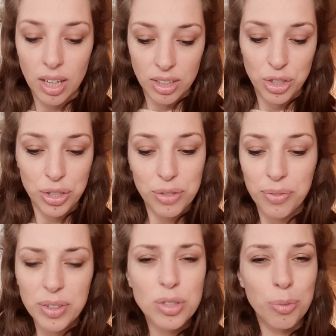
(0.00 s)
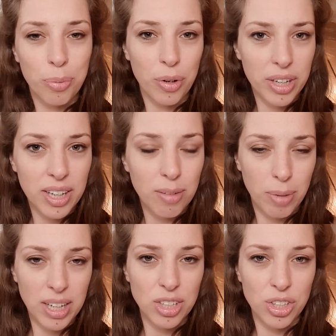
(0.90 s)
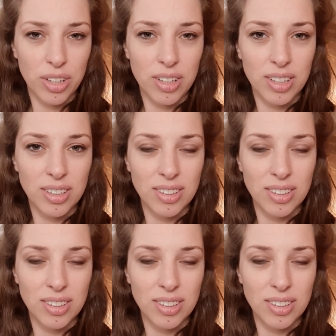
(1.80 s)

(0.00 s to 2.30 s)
just feel supported by each other,